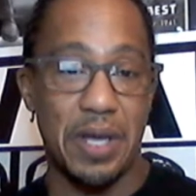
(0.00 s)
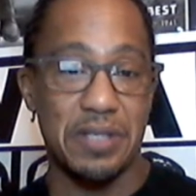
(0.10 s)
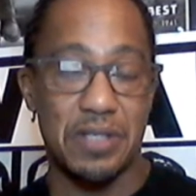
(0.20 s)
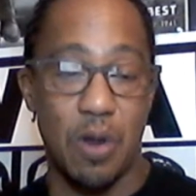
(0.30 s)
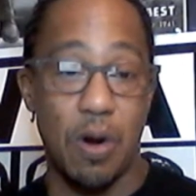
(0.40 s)

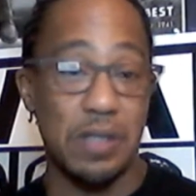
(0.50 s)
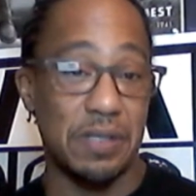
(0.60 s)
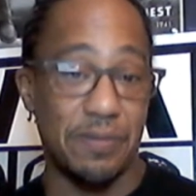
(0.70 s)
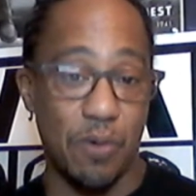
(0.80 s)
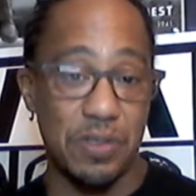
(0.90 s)
stars
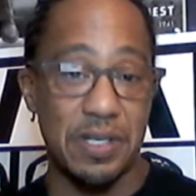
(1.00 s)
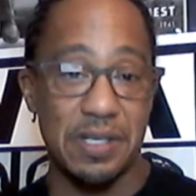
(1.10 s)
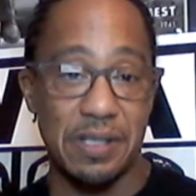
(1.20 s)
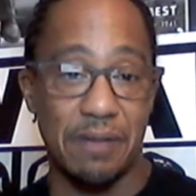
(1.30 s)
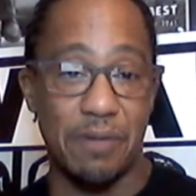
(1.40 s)
and forcing
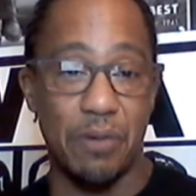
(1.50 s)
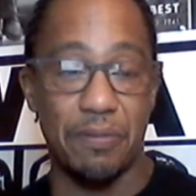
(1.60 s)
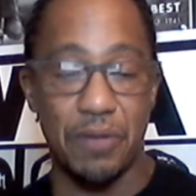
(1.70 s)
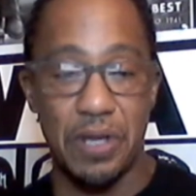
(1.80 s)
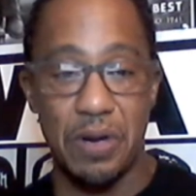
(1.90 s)
himself on them
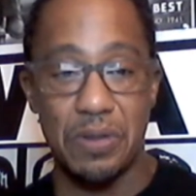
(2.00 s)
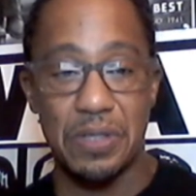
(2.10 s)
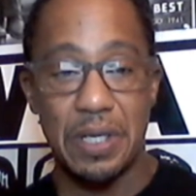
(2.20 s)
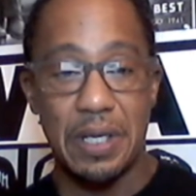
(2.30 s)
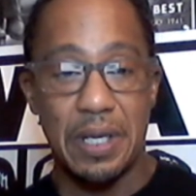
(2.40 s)
for
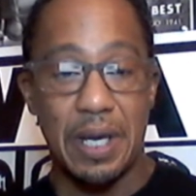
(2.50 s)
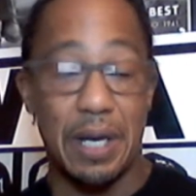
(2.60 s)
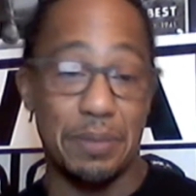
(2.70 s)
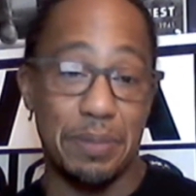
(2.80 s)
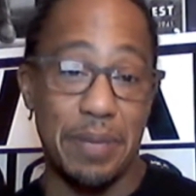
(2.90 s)
years
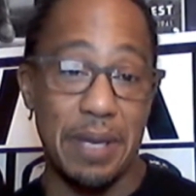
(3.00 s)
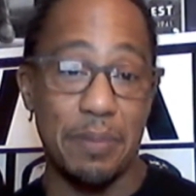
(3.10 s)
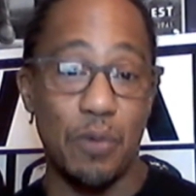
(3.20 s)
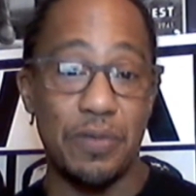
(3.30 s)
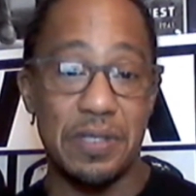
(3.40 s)
to be in
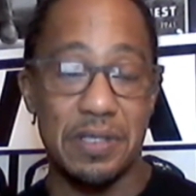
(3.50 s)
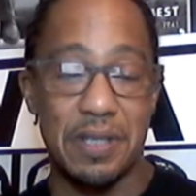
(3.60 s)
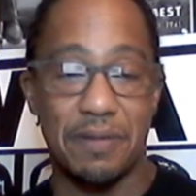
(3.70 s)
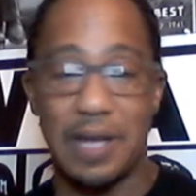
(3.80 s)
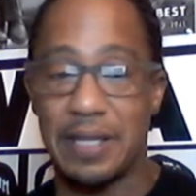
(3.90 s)
movies and
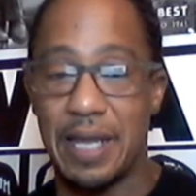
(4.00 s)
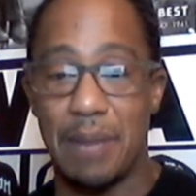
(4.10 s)
stuff like that.